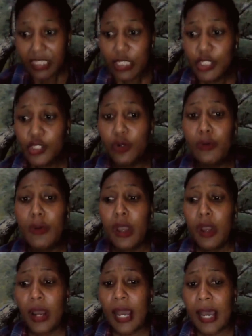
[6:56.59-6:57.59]
So
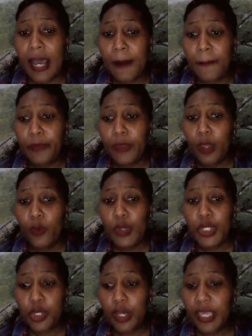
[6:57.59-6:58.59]
we're
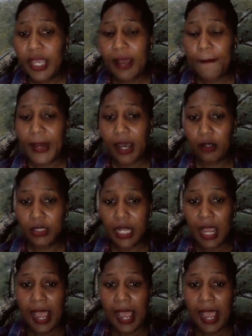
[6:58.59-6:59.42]
talking about